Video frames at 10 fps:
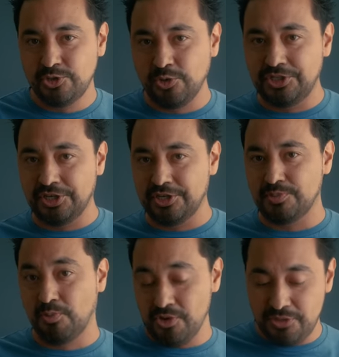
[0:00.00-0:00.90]
to
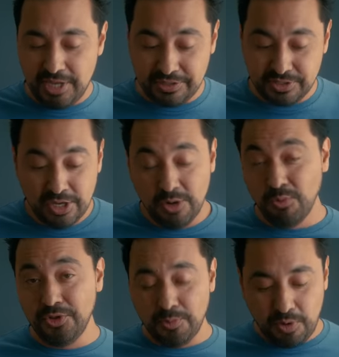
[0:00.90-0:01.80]
adjust more things. Well, no